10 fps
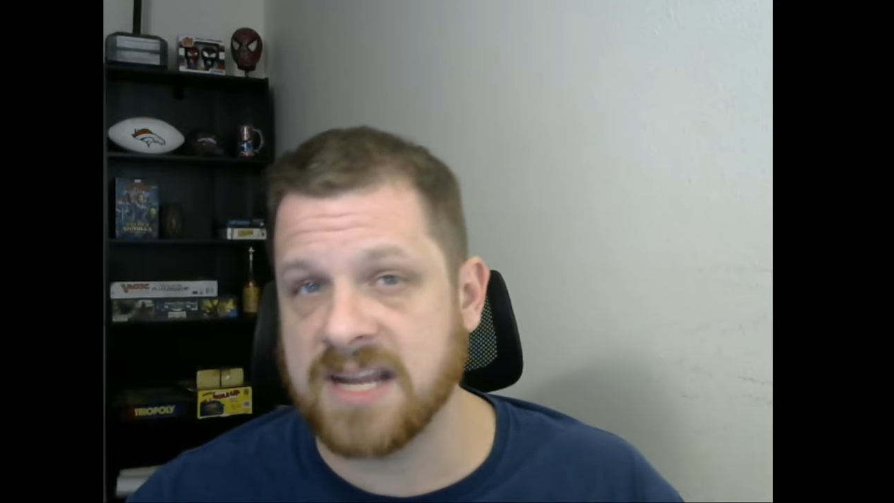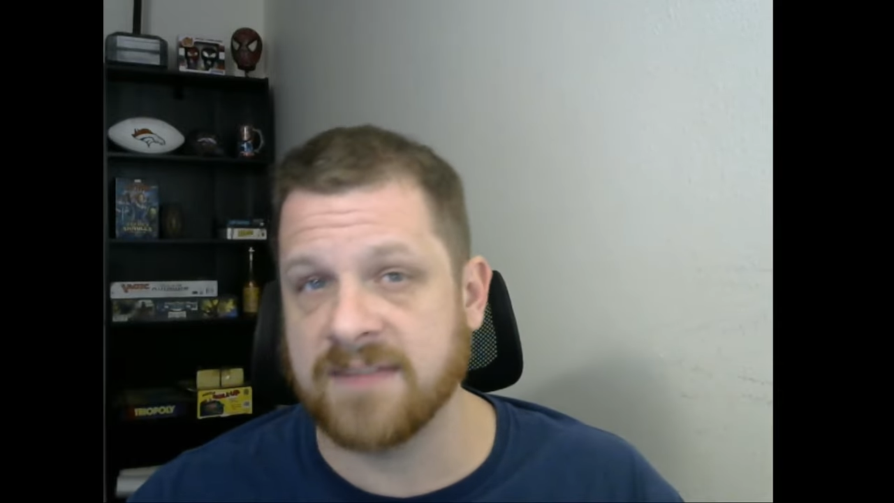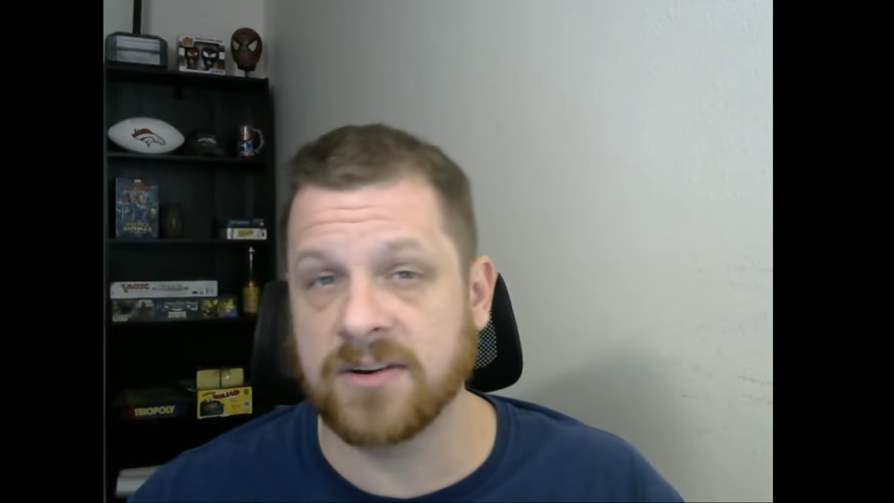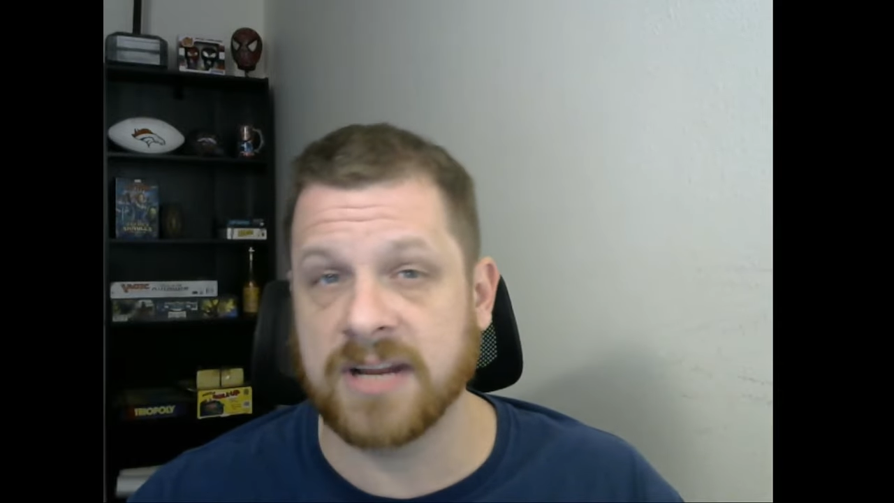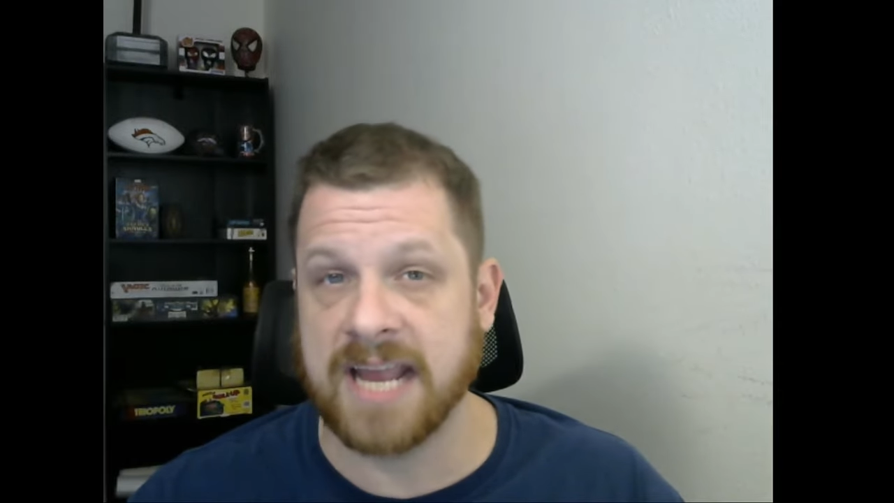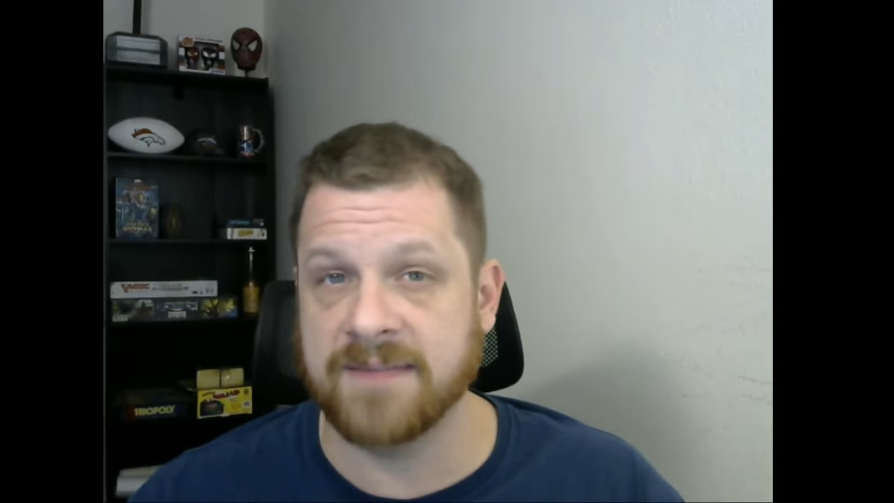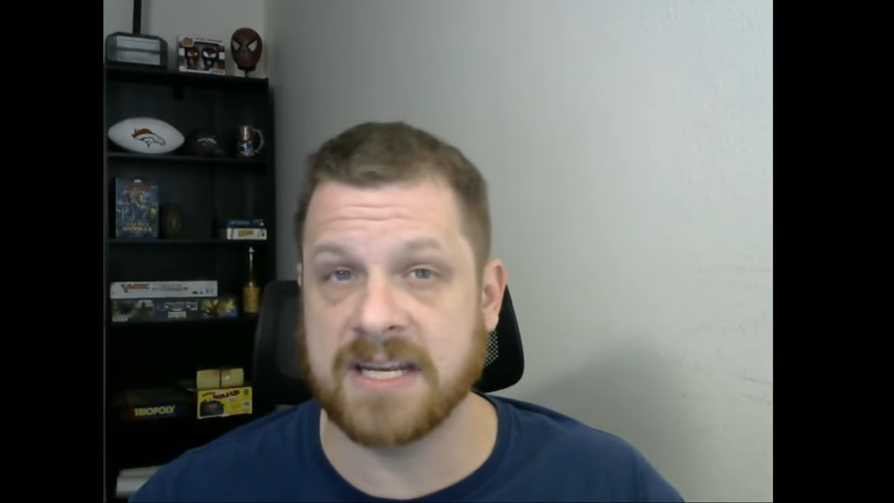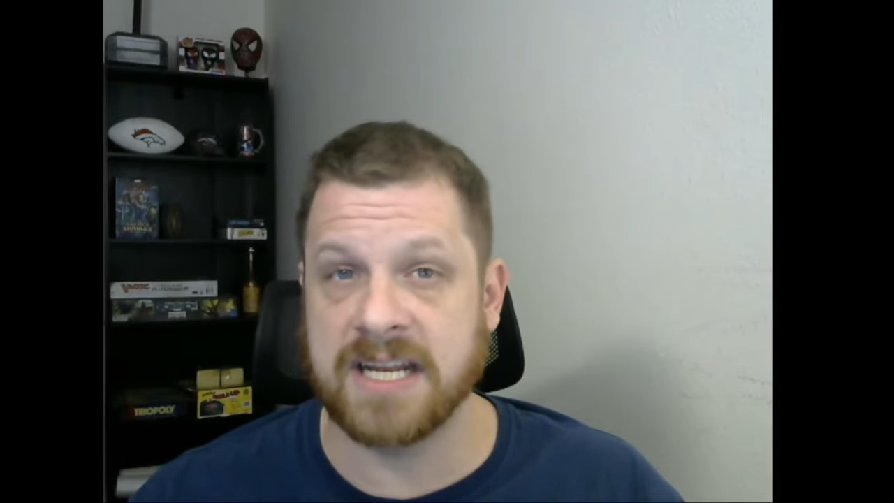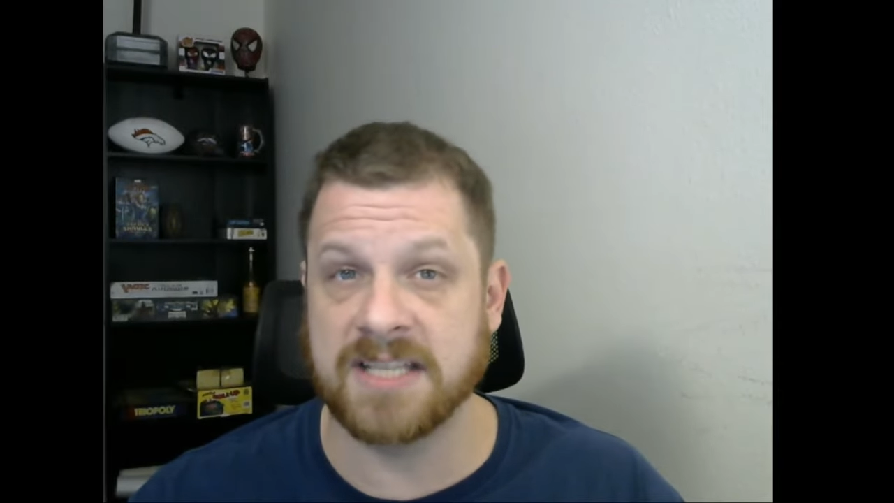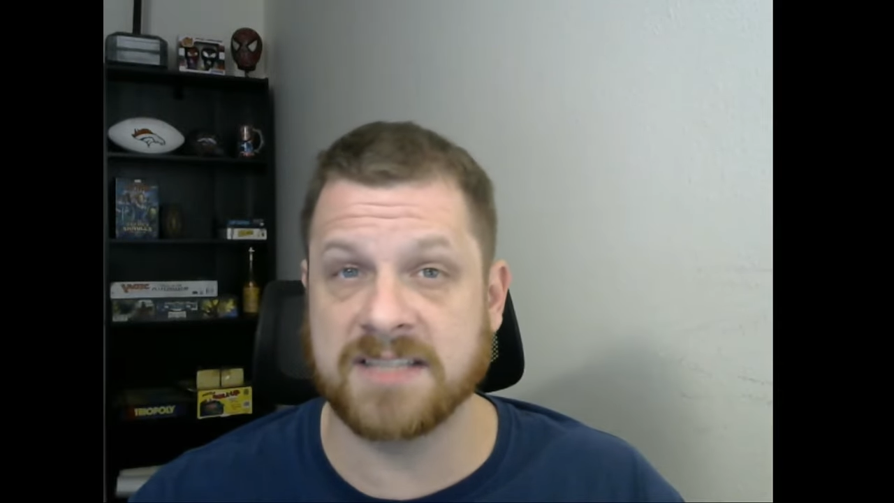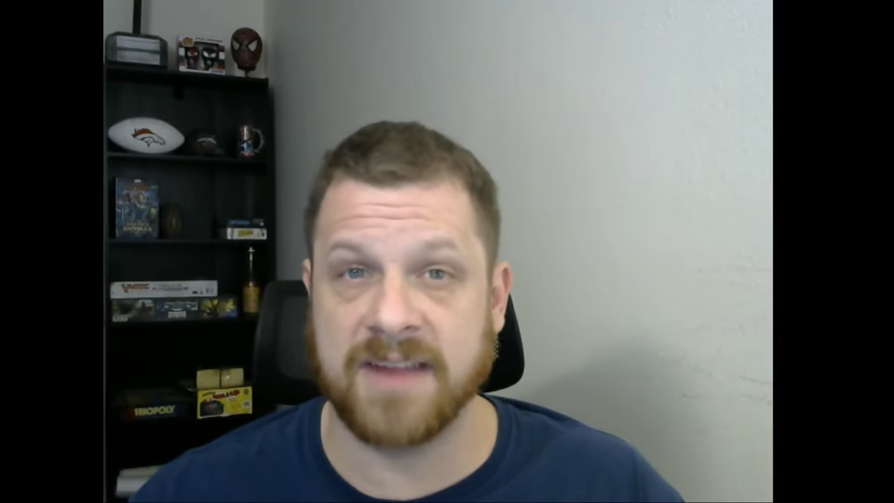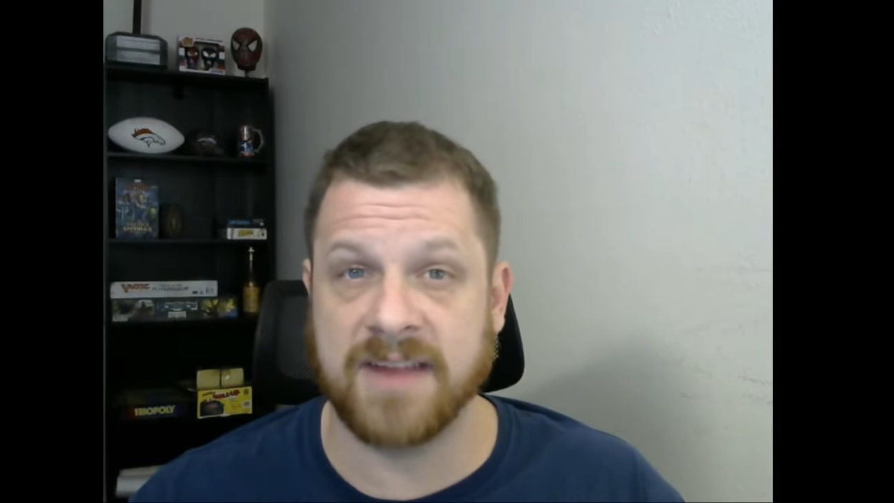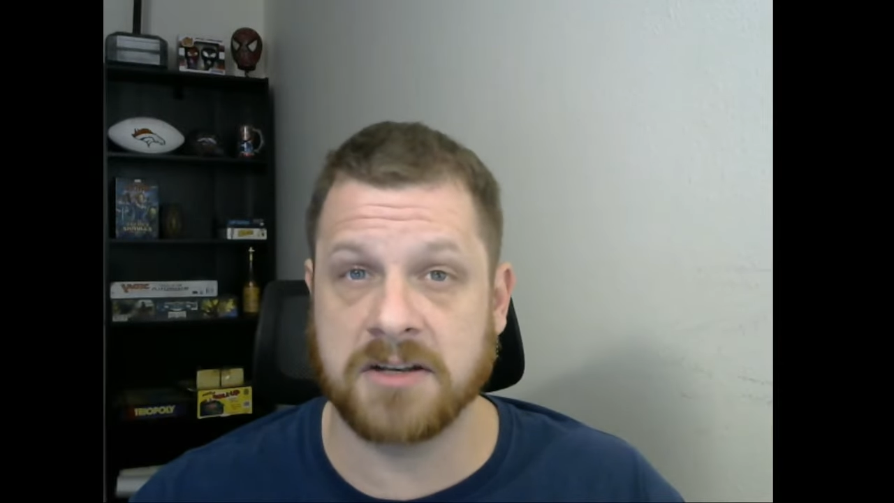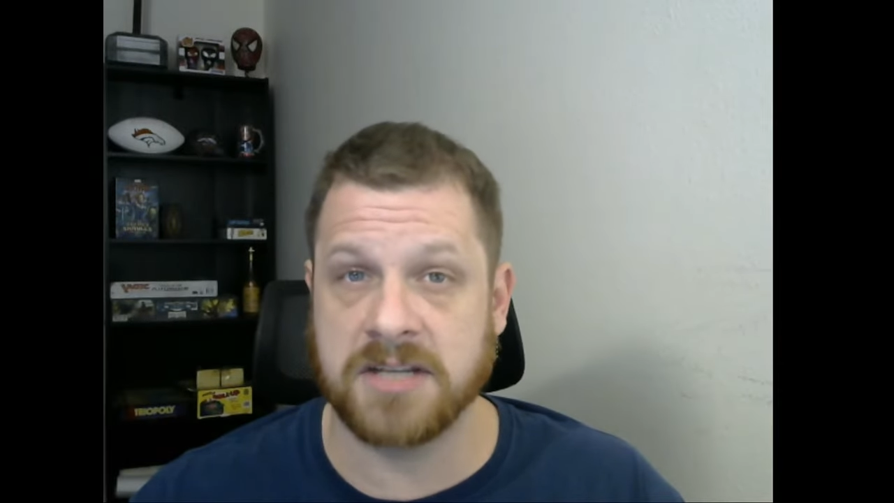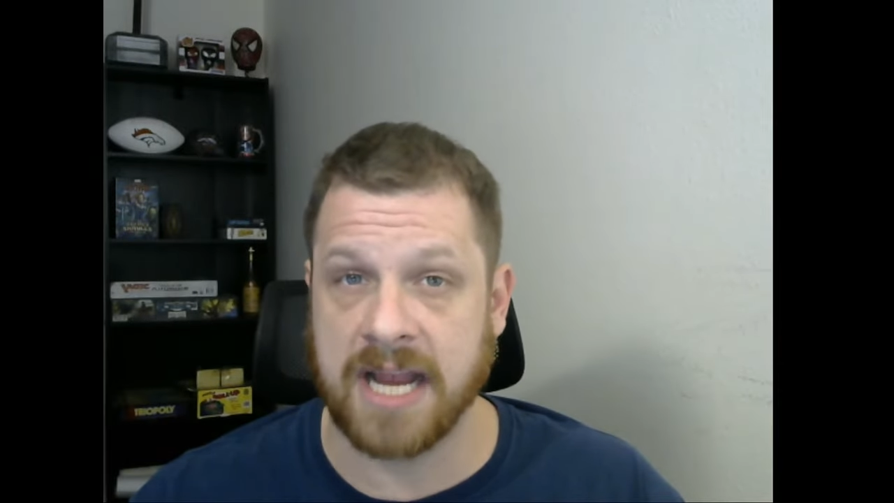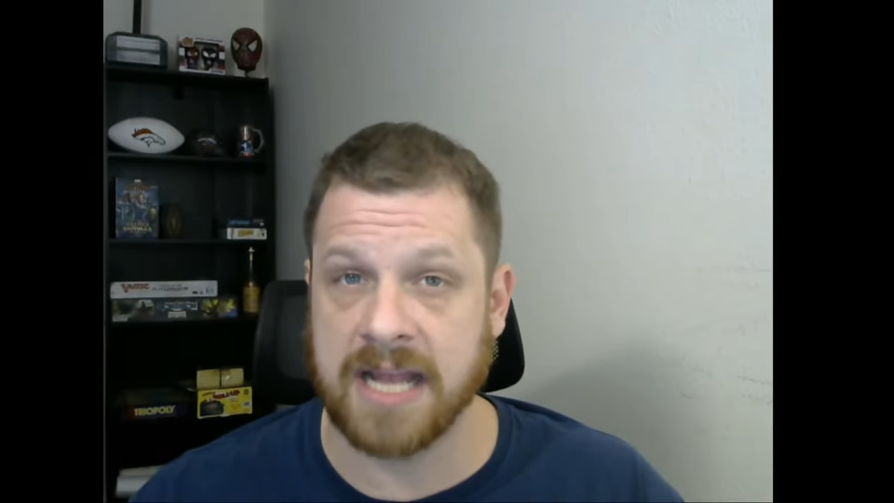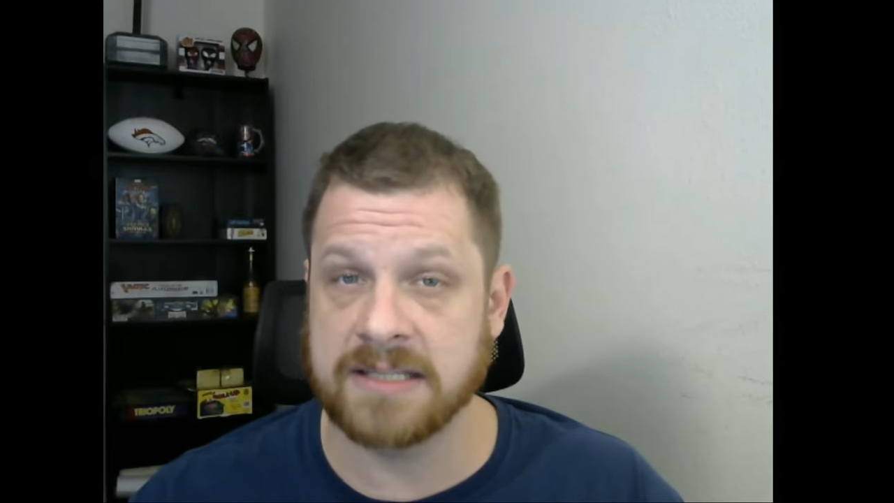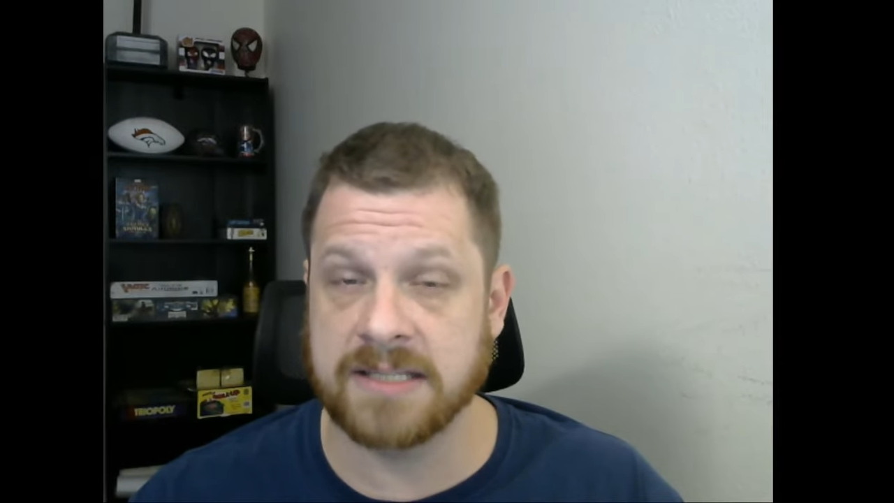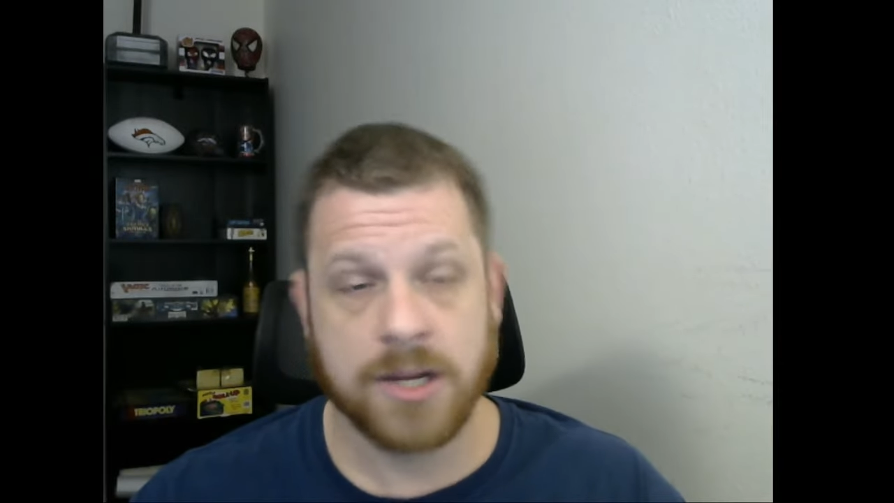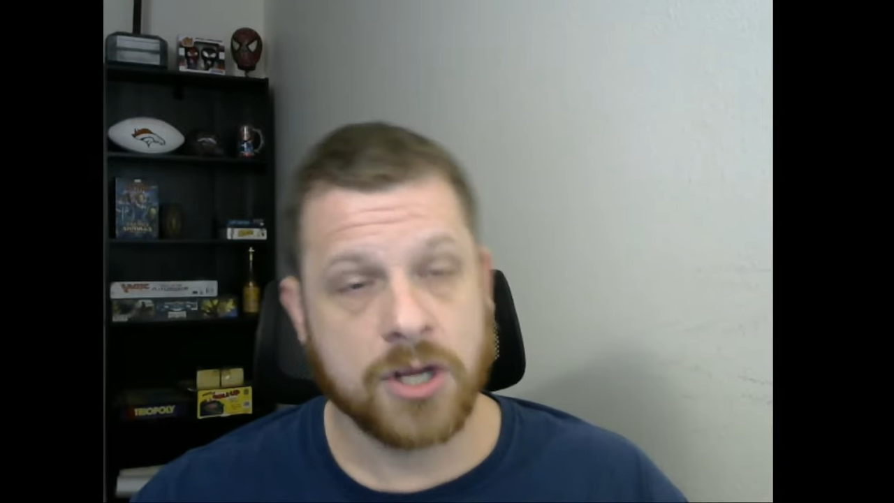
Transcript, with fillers: never gave it its fair chance.